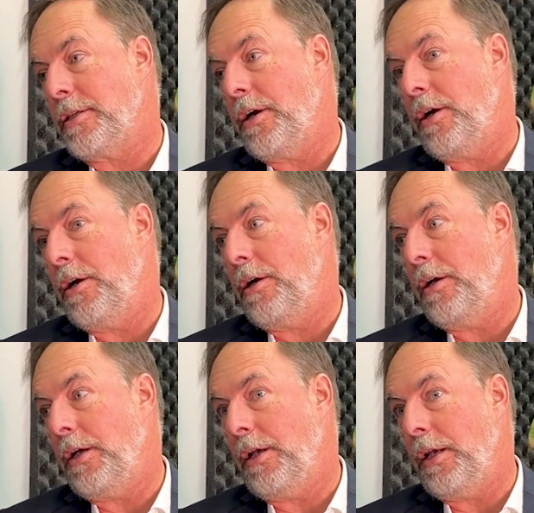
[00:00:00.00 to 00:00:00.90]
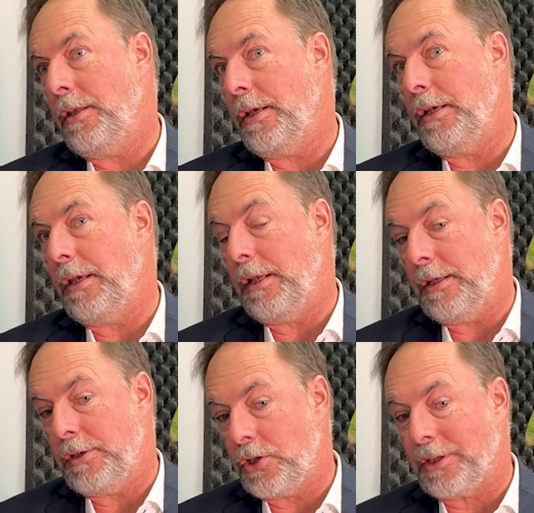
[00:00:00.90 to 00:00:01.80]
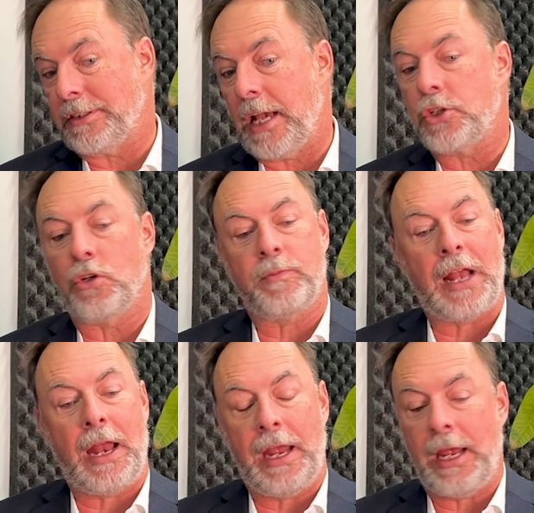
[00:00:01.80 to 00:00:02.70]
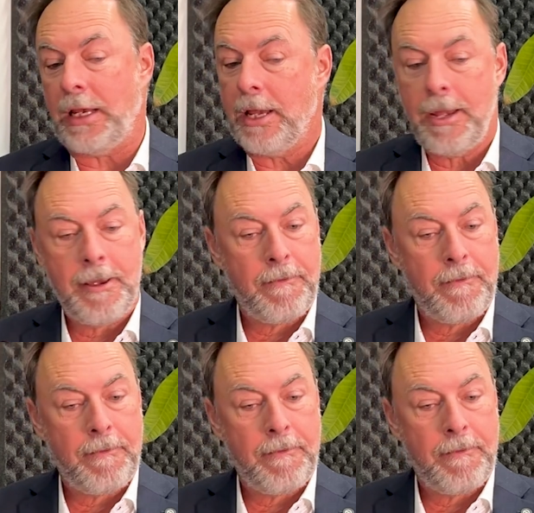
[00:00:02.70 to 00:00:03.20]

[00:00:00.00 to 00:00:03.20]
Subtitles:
in the succession planning,